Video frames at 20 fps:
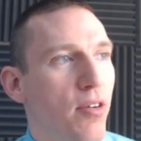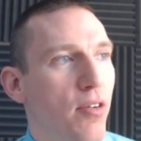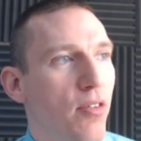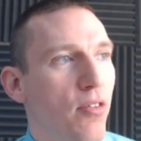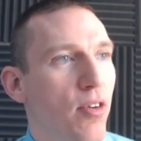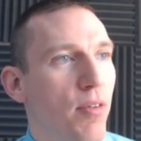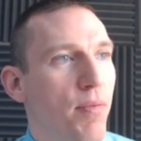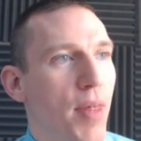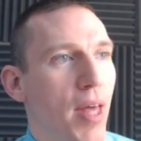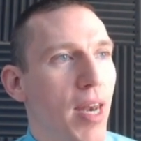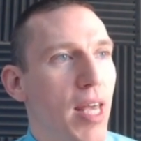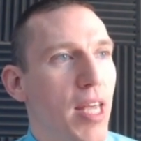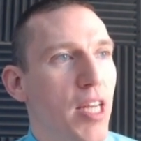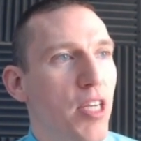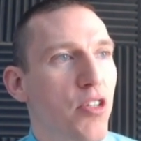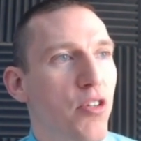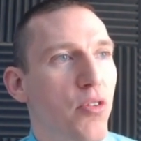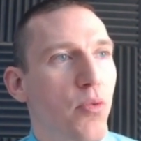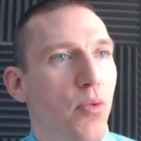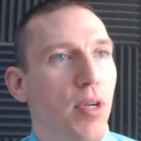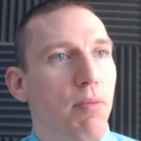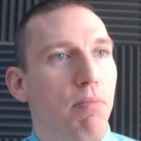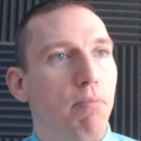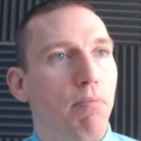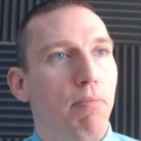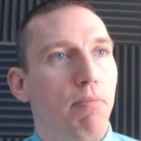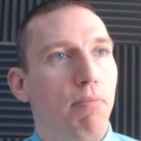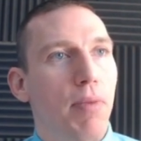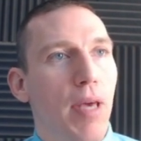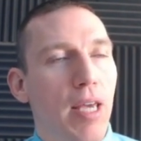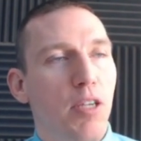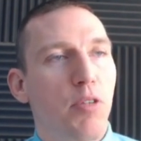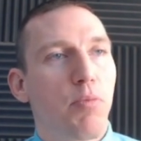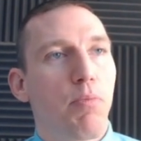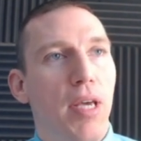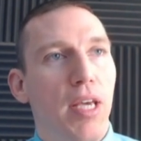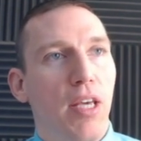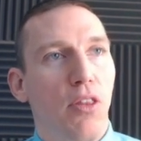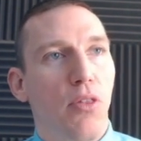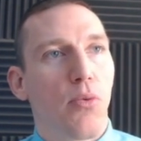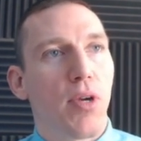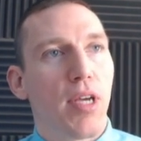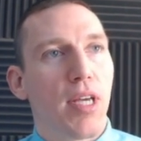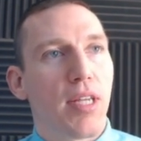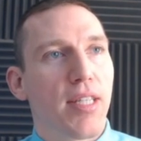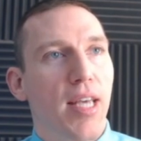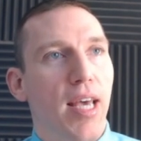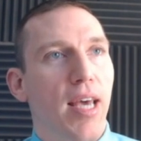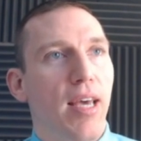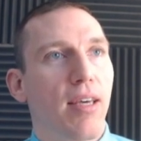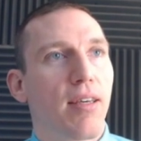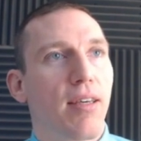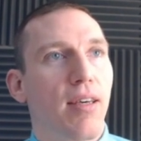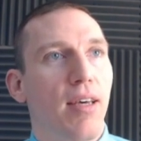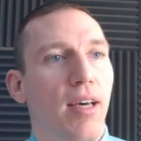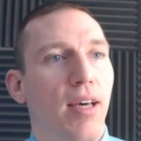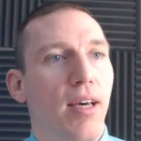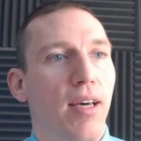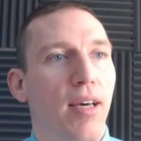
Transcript: from that H3 HPing 3 attack uh,